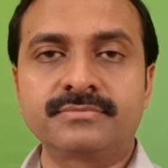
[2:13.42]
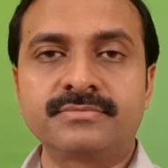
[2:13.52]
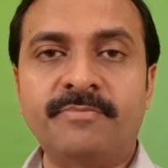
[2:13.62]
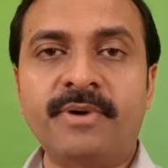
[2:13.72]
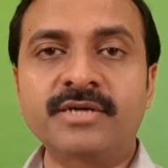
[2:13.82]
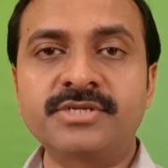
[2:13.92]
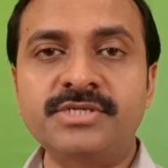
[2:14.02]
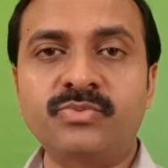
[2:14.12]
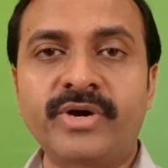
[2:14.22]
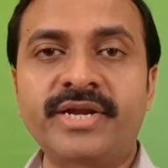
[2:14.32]
The
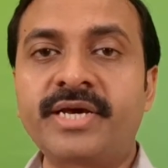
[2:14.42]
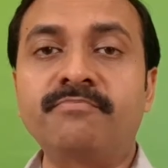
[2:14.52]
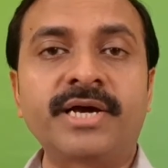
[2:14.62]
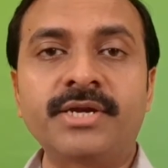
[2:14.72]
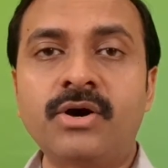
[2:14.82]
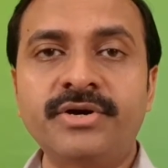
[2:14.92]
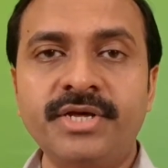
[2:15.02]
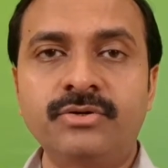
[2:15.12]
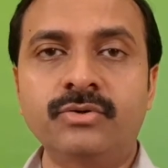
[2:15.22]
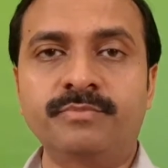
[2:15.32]
Parsis were a
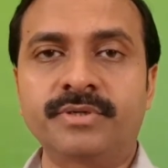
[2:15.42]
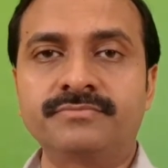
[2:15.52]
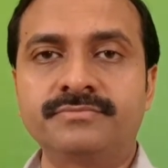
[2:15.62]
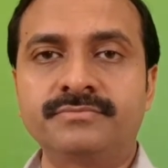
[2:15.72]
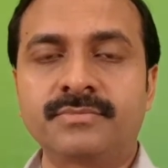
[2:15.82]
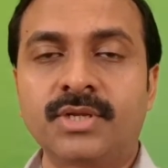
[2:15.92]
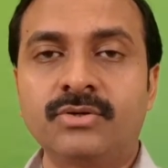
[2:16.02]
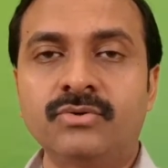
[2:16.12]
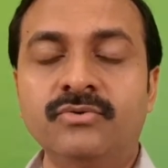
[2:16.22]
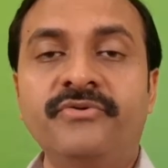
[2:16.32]
minority group
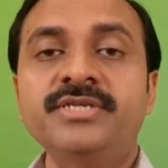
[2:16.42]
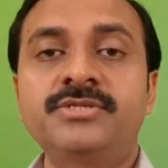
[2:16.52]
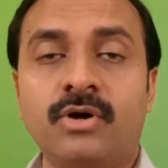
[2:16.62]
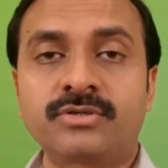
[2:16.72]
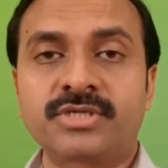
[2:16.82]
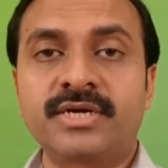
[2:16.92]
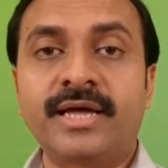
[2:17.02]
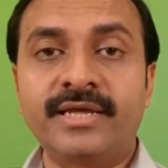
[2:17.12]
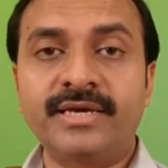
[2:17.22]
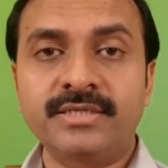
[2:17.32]
who first sought
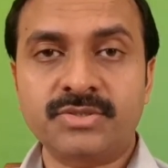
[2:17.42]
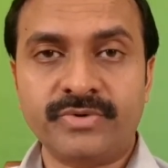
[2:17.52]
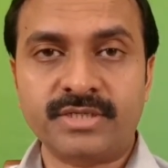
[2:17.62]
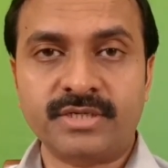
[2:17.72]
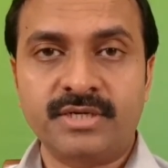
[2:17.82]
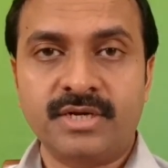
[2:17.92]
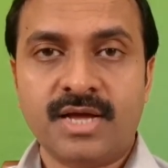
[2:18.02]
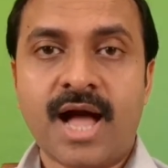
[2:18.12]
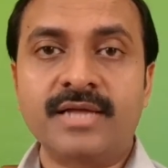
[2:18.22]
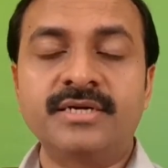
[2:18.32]
alliance with
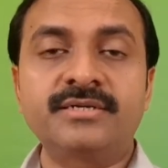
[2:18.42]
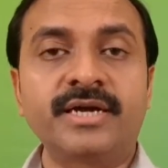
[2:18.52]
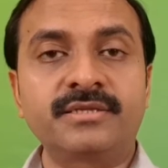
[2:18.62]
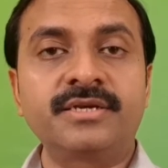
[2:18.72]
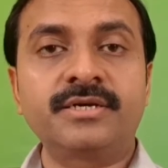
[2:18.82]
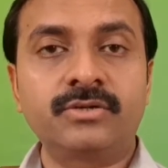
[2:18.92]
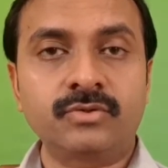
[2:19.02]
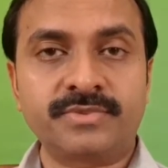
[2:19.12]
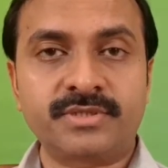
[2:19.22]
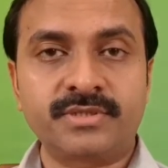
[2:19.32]
other ethnic
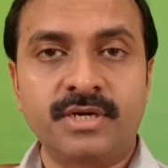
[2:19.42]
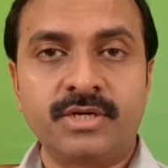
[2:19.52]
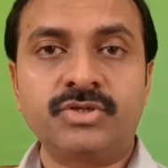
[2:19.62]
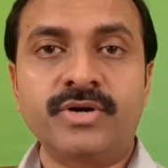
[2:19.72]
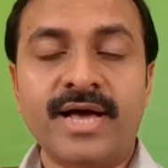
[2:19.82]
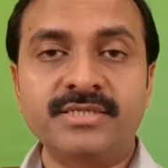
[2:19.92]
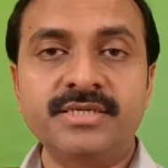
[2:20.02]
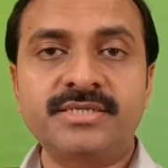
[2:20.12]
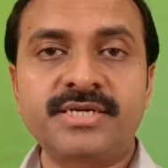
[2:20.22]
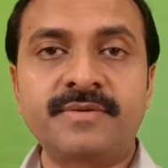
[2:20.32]
groups to
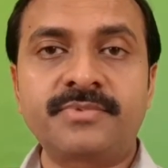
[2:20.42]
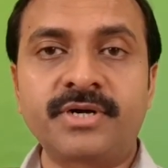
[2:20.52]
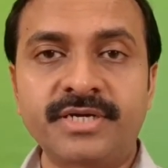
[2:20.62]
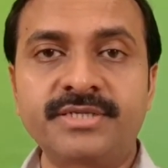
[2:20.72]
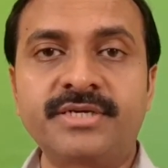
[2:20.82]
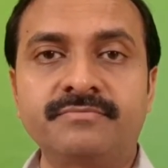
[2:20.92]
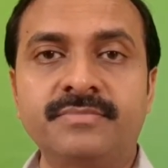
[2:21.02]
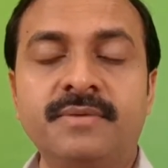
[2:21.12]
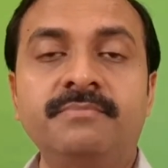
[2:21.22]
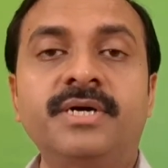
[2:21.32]
assist and protect them,
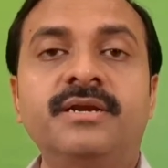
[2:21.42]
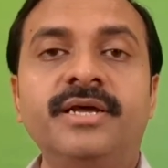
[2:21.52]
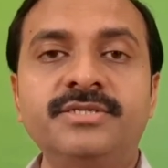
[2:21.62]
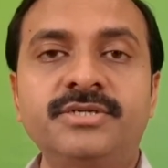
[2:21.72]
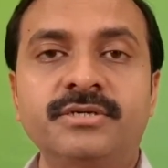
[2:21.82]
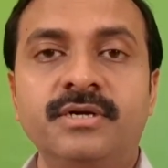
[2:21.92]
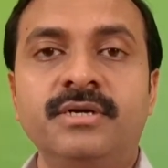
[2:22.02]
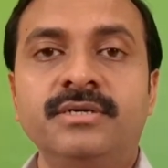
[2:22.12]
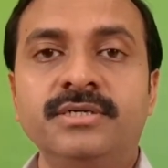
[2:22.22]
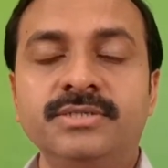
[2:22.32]
but later
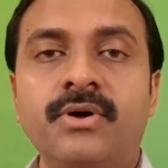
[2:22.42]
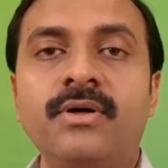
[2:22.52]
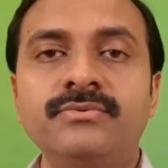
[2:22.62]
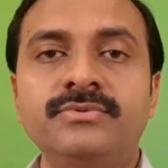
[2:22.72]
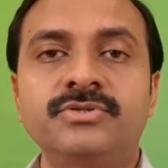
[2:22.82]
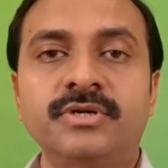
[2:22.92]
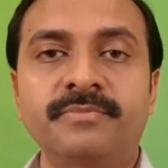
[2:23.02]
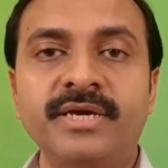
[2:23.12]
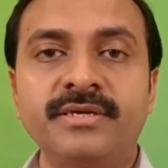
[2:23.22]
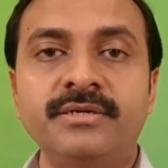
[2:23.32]
resolved to
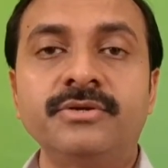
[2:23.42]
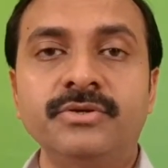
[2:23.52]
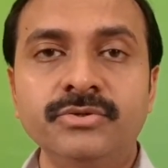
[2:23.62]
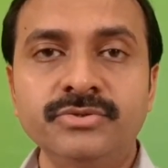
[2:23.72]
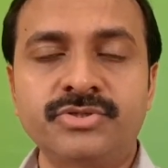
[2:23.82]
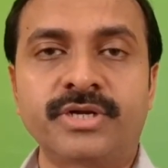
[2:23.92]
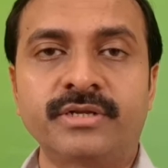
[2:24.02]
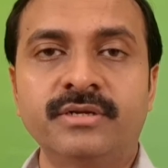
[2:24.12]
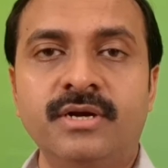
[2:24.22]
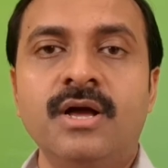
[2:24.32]
remain
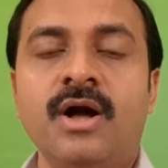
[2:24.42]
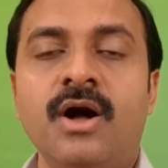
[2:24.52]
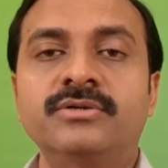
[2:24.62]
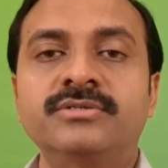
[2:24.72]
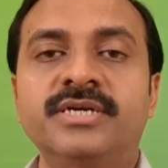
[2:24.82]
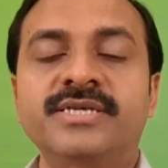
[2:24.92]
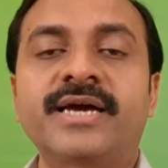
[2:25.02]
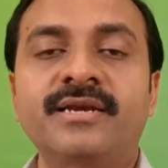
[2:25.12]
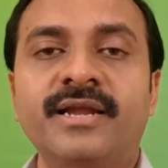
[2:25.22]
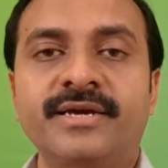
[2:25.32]
neutral on the
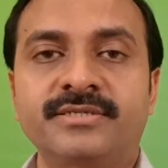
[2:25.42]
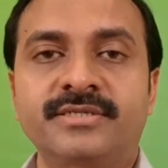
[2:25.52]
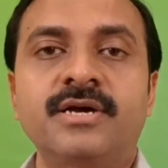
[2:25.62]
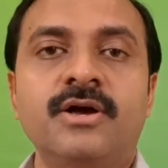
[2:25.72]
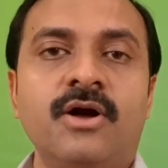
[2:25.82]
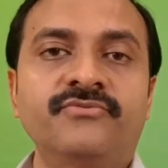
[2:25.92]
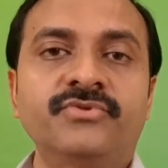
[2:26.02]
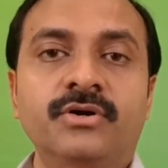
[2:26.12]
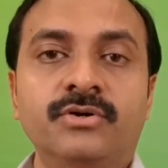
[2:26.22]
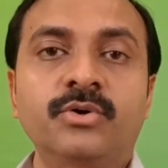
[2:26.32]
sidelines of
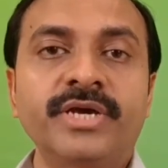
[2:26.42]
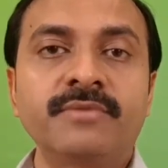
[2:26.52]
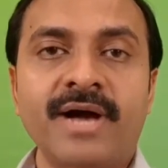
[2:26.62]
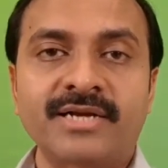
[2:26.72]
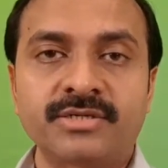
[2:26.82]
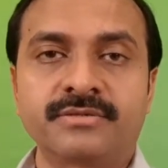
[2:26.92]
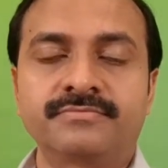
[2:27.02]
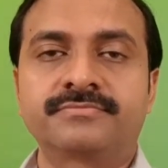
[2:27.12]
the growing battle.